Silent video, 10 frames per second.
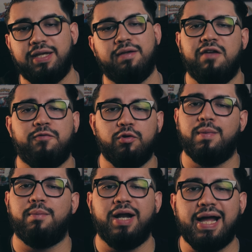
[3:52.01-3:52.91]
If you
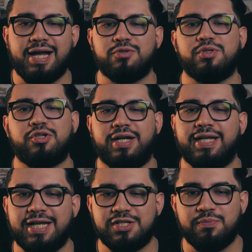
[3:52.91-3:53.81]
remember, Ash was trying
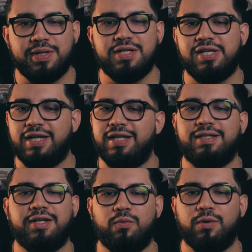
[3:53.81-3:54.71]
to catch a Pidgey and it
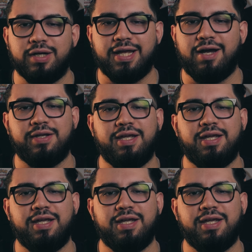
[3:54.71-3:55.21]
didn't work out.